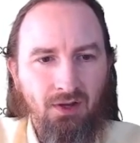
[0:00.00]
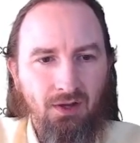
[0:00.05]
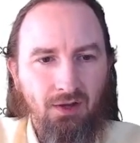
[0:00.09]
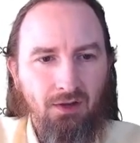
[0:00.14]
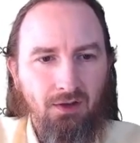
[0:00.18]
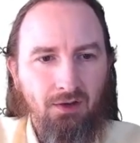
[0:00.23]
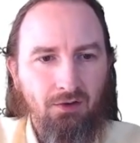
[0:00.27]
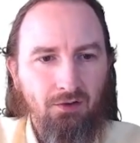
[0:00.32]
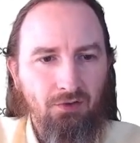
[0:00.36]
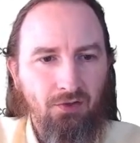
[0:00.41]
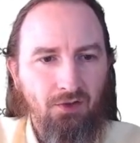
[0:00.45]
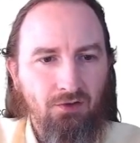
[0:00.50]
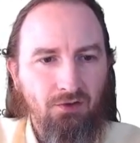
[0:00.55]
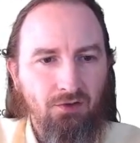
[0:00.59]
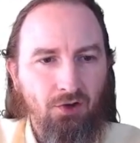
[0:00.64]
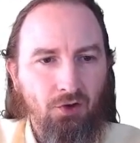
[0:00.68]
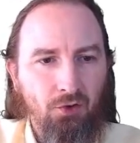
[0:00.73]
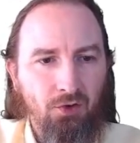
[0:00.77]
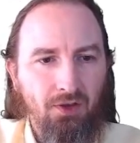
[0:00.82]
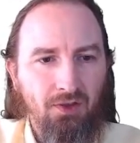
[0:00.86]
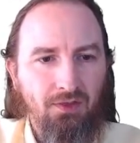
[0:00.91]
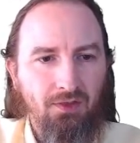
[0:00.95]
Here's the
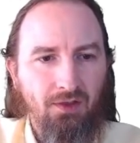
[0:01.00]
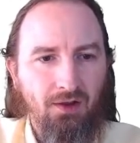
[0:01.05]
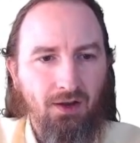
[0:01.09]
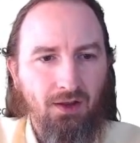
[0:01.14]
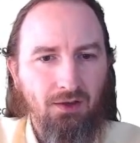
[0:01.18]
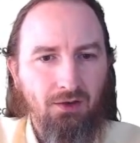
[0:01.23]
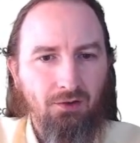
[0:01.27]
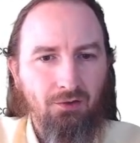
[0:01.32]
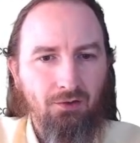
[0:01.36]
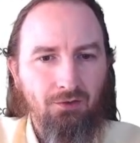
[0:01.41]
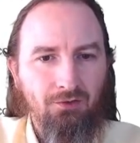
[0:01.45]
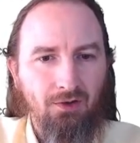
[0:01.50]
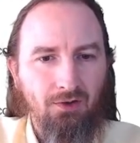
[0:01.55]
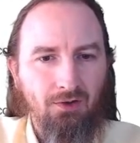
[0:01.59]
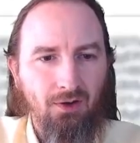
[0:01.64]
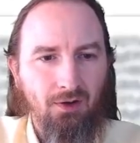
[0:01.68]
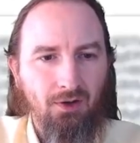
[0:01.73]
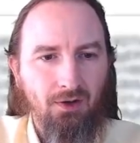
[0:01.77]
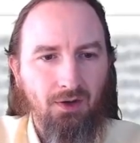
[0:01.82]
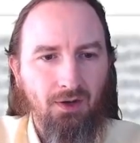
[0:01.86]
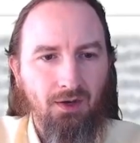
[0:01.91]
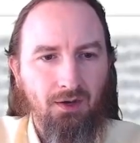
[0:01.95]
token that I use to
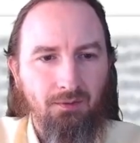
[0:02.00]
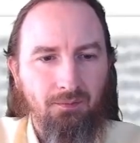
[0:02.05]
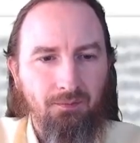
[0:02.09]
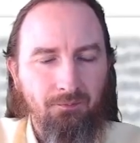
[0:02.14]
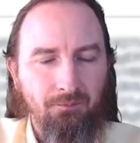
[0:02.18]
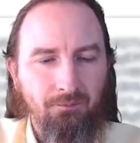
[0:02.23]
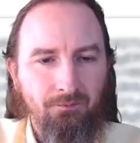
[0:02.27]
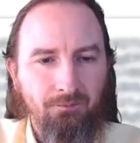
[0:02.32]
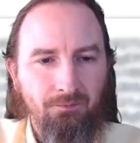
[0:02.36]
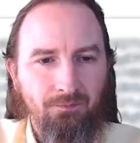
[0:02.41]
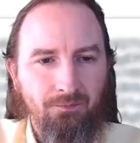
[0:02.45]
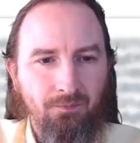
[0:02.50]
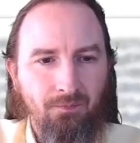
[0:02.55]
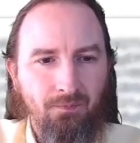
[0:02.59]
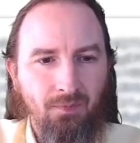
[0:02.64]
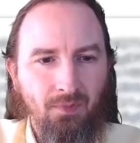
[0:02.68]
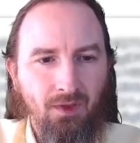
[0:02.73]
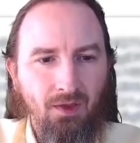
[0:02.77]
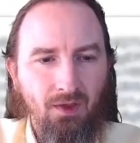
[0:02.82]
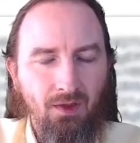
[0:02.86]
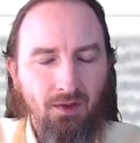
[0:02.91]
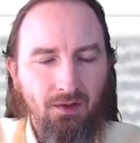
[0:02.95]
log in.
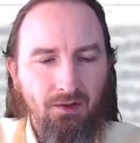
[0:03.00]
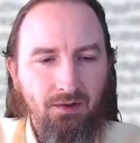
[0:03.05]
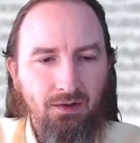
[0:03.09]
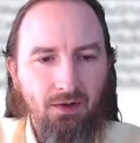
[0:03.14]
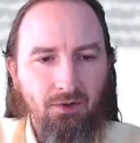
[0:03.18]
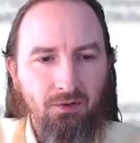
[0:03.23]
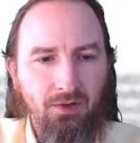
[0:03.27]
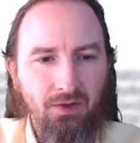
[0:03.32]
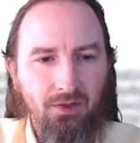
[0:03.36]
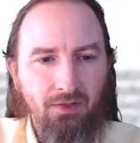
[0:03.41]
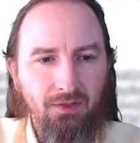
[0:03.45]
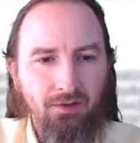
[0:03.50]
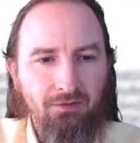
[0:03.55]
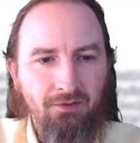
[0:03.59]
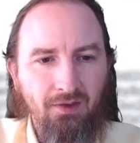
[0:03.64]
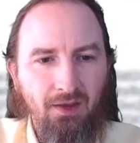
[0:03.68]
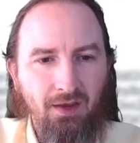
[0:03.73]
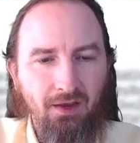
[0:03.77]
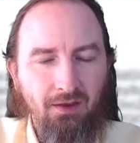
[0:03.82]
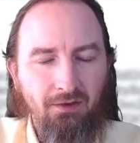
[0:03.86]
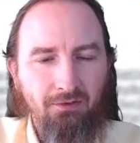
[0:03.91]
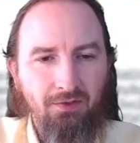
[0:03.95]
Now, in this
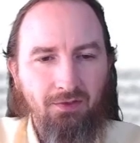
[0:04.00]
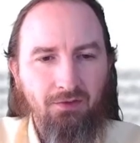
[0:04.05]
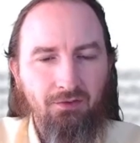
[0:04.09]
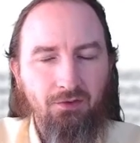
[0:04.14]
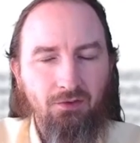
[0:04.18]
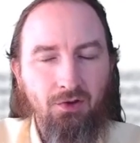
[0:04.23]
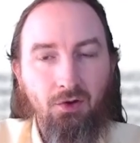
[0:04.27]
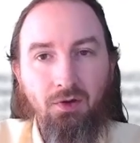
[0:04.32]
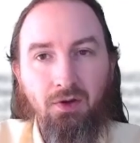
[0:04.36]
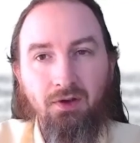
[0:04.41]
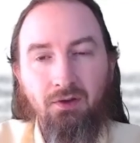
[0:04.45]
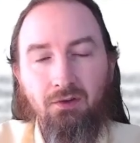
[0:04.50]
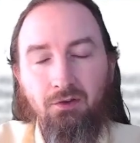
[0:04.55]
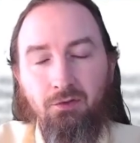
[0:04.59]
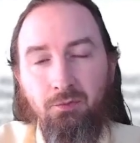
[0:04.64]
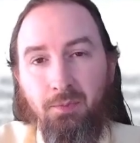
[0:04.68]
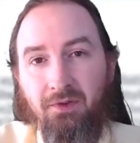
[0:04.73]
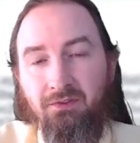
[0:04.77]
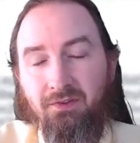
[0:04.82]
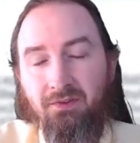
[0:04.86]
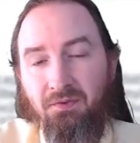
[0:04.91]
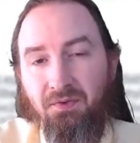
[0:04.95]
case, this token is
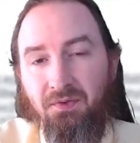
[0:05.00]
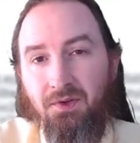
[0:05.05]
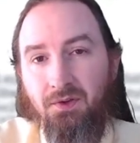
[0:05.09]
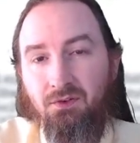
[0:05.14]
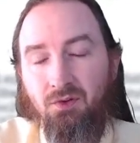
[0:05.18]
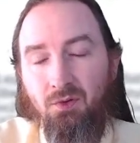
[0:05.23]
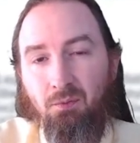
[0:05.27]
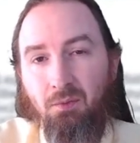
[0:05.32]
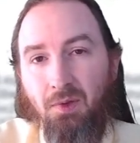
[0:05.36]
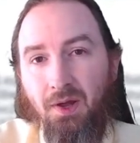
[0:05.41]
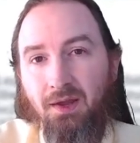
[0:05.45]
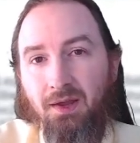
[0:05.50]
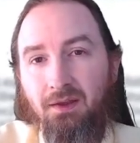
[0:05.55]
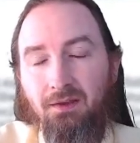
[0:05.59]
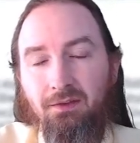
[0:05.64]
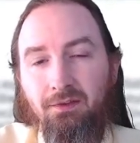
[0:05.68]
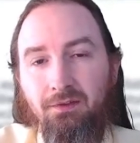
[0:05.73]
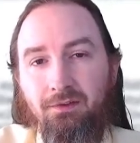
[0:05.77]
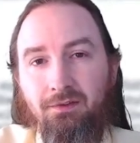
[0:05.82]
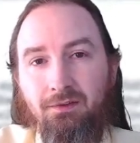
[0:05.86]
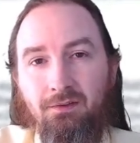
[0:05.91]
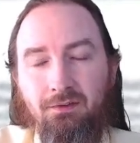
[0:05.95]
specific to my
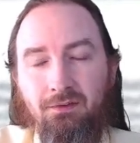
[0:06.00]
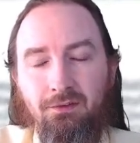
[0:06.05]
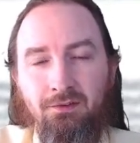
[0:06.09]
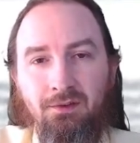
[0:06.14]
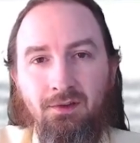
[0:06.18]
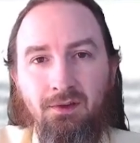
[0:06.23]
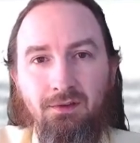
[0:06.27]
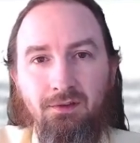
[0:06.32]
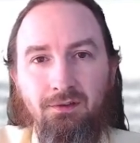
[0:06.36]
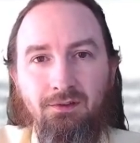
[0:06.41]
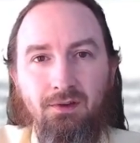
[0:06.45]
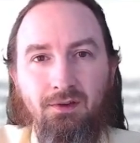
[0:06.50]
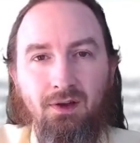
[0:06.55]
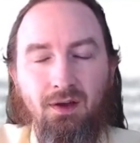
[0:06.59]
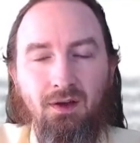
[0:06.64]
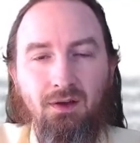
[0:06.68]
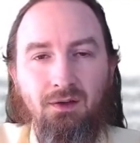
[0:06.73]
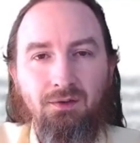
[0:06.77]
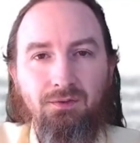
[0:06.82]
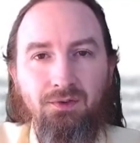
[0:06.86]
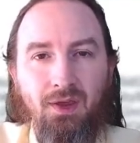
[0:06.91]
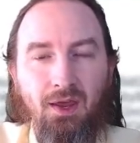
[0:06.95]
instance
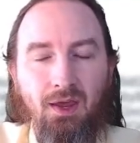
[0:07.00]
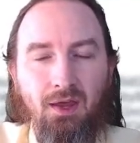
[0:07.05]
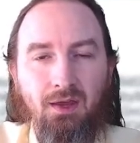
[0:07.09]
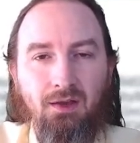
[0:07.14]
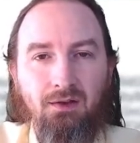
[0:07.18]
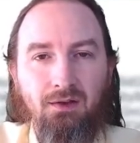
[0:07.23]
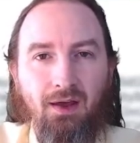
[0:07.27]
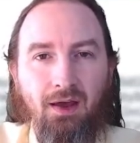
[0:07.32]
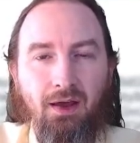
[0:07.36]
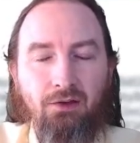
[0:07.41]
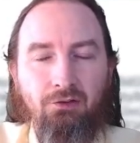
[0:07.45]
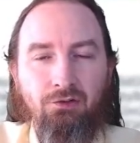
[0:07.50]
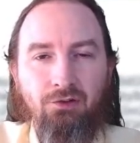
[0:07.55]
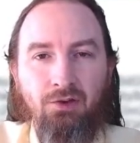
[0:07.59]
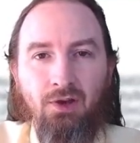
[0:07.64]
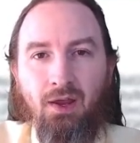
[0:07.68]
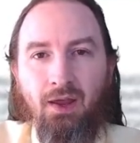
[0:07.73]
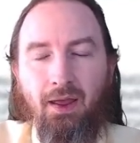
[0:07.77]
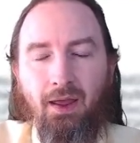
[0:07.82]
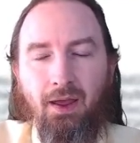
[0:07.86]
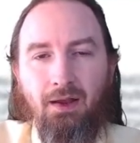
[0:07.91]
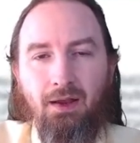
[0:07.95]
of k8-,
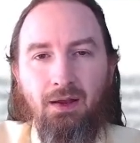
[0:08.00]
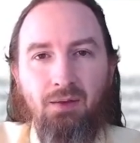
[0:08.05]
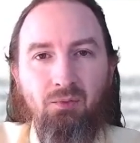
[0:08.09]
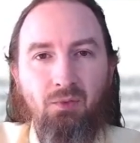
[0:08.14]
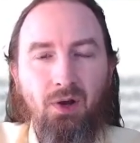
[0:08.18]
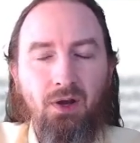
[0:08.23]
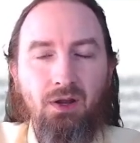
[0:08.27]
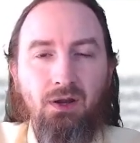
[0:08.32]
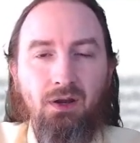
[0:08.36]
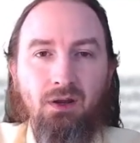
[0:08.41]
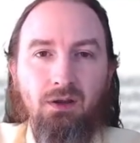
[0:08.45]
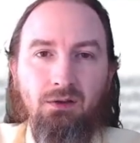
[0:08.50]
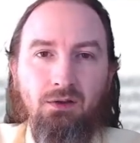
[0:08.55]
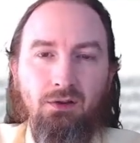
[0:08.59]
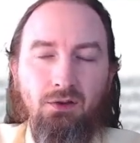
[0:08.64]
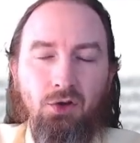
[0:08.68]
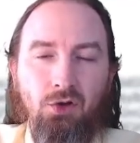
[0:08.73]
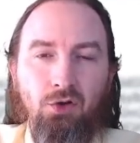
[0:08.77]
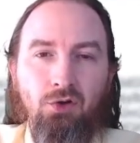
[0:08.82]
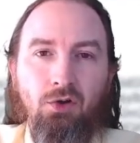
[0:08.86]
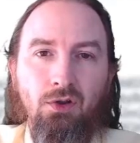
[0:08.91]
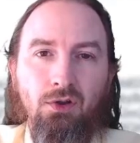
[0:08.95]
and I'm running on a
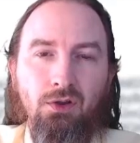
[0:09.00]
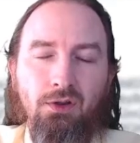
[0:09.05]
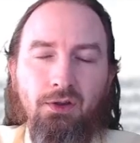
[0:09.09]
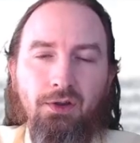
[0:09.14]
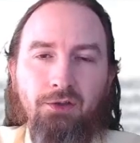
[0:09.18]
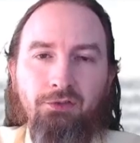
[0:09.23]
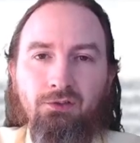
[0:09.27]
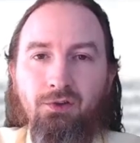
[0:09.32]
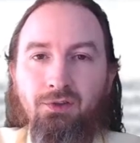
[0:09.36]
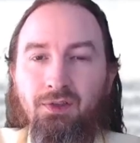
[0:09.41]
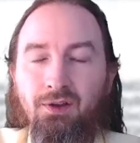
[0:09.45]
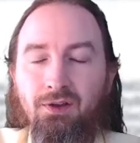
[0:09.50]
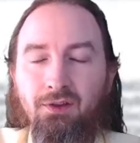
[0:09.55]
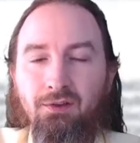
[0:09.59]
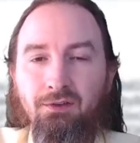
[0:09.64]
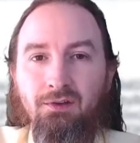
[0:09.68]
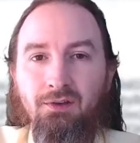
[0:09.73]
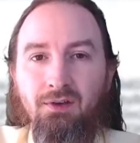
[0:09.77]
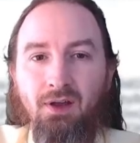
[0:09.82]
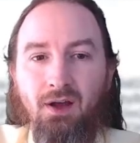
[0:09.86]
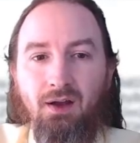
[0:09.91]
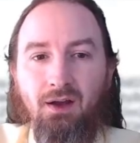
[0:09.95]
local cluster that is
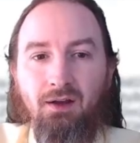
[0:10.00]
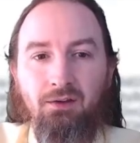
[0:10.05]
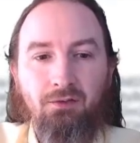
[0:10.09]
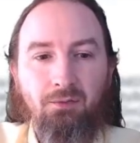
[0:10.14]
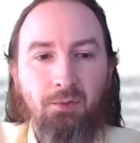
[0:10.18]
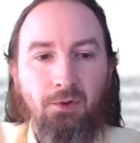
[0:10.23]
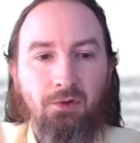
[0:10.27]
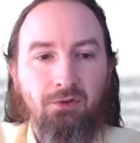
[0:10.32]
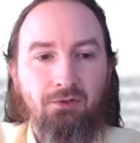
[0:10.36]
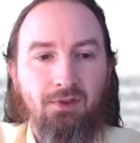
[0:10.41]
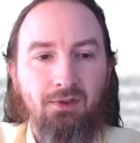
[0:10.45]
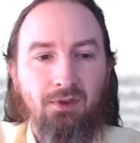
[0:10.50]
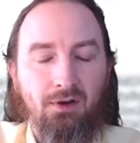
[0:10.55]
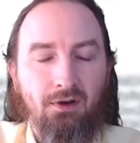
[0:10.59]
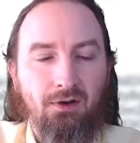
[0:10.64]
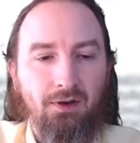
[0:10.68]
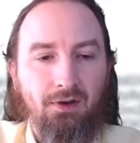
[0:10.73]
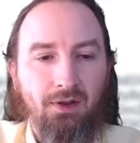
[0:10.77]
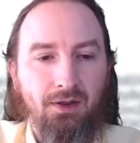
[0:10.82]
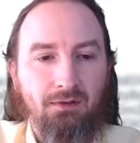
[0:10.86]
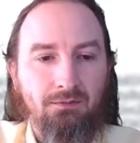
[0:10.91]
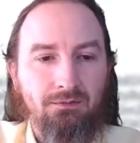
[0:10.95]
not exposed to the
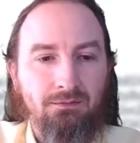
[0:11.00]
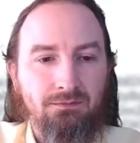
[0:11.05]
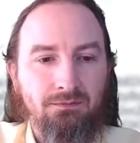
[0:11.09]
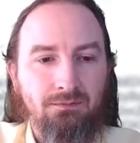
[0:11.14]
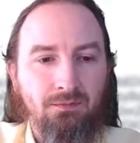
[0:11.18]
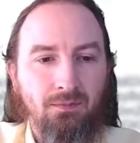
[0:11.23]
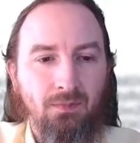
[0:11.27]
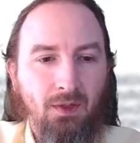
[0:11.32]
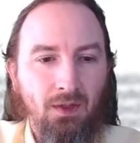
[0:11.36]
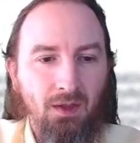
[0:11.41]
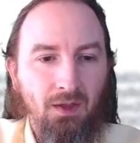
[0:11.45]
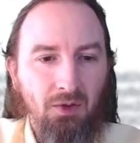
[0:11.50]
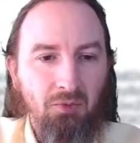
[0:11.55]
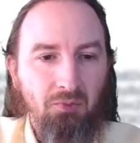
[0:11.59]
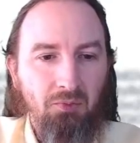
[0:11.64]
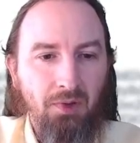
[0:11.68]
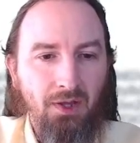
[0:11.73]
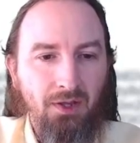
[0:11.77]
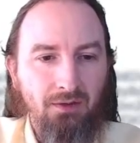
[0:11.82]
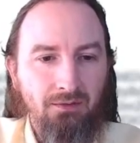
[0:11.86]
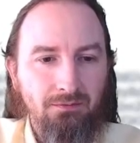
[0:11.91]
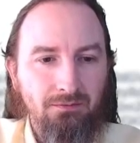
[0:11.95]
internet.
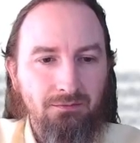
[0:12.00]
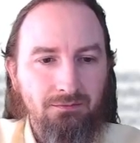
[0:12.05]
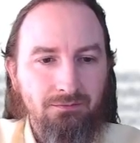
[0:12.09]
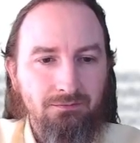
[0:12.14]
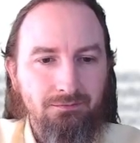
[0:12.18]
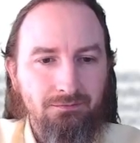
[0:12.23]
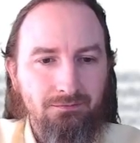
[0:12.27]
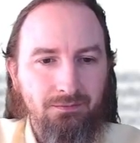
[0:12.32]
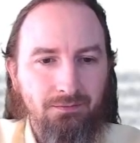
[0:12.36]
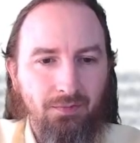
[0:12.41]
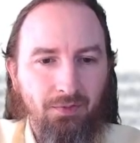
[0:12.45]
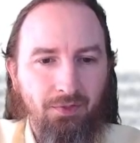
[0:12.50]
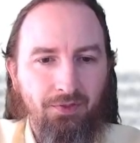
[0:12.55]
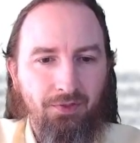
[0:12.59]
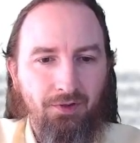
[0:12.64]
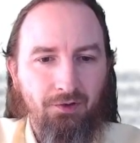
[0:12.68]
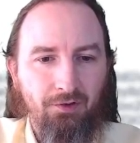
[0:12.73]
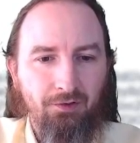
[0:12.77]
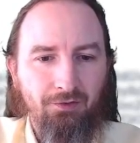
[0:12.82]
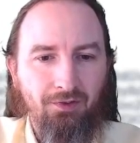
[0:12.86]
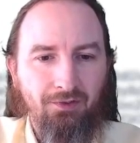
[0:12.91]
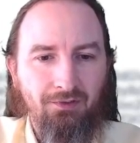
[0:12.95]
But
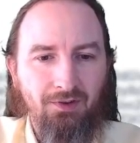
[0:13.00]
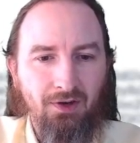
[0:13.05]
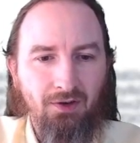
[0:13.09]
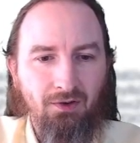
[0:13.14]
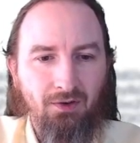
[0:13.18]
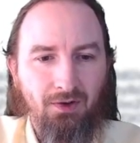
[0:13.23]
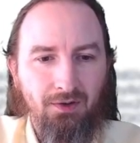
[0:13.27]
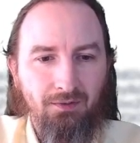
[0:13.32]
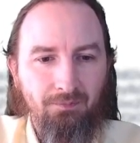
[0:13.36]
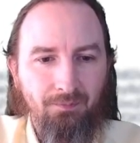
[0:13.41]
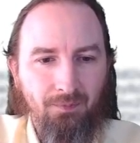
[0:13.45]
there's the secret.